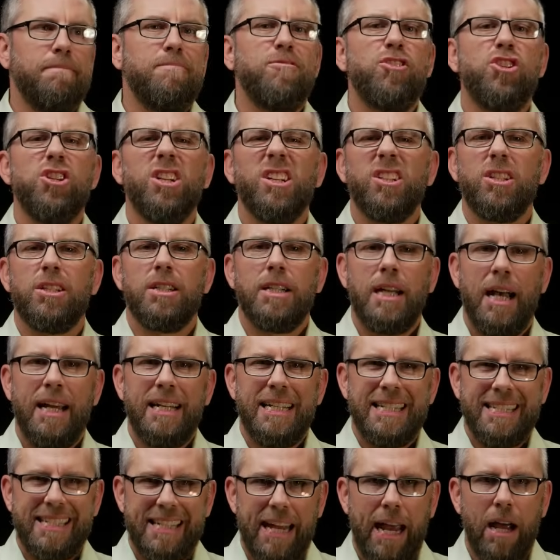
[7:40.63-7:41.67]
just kind
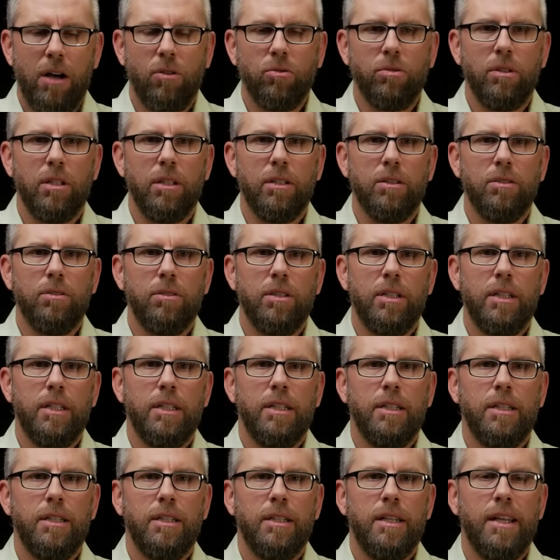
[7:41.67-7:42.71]
of download.
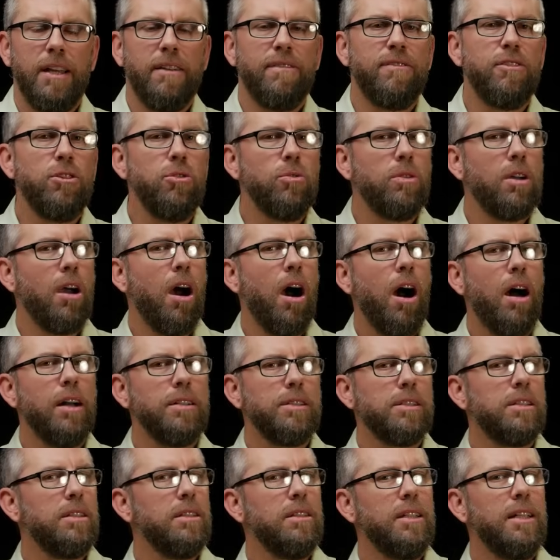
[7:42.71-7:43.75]
If you
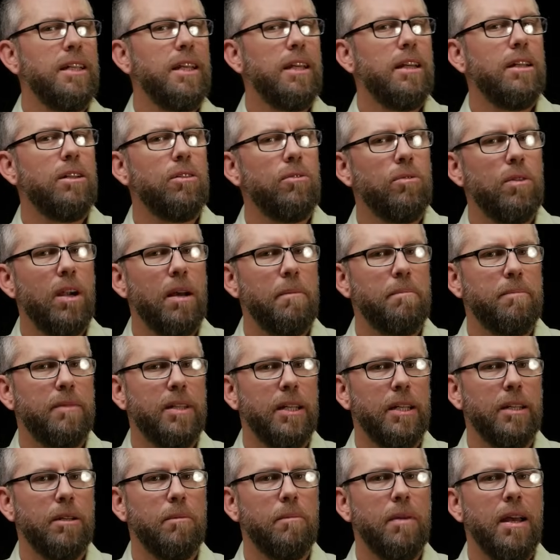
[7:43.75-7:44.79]
constantly interrupt
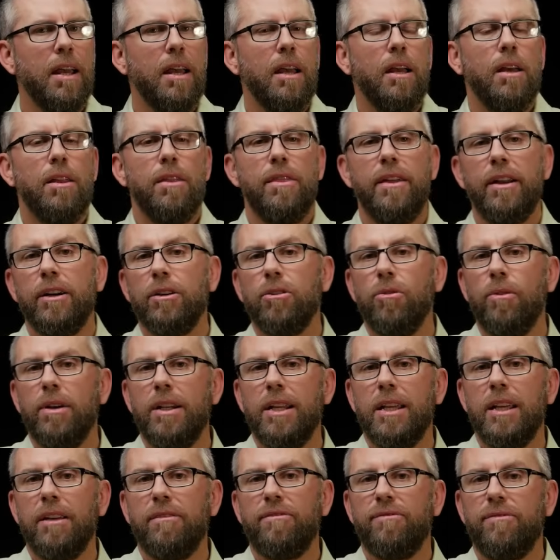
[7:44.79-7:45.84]
them, they're going to
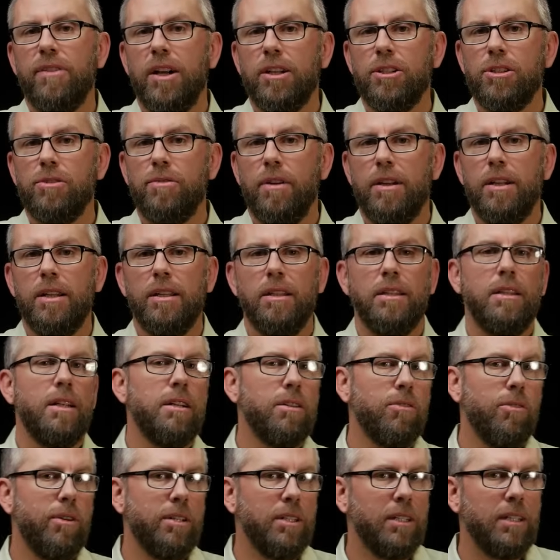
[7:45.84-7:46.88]
get frustrated and they're
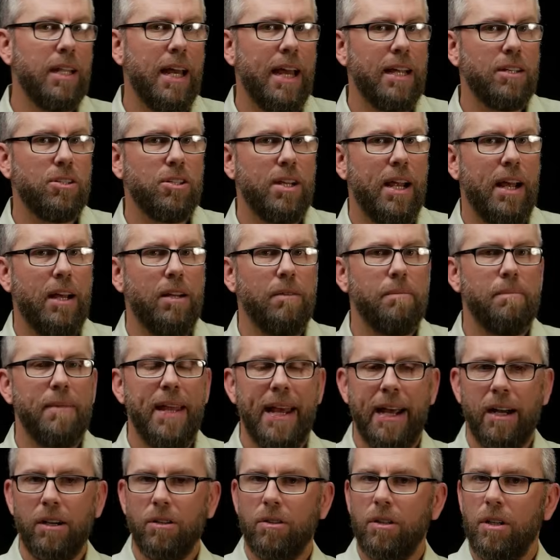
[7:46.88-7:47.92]
going to lash out.
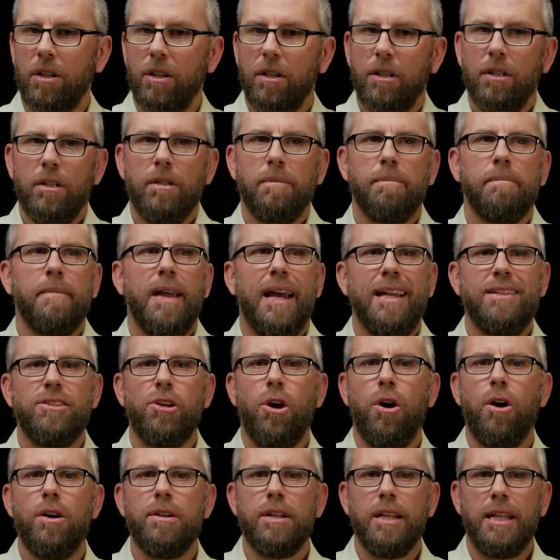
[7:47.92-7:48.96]
Now, that's
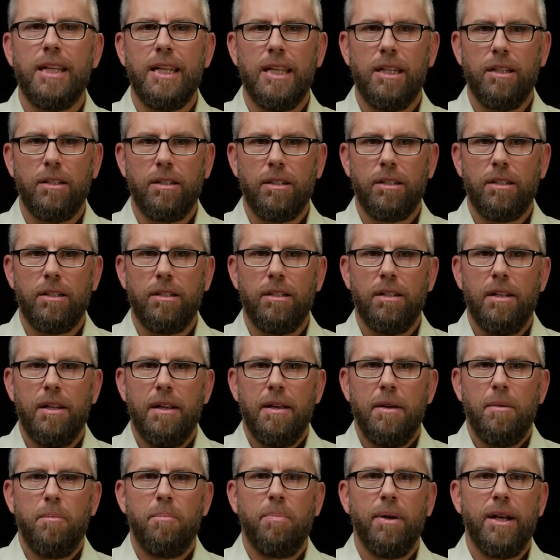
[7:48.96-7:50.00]
hard to hear,
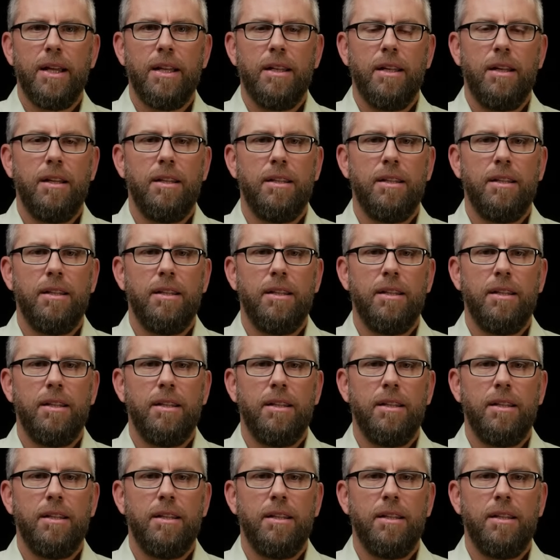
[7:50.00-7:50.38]
but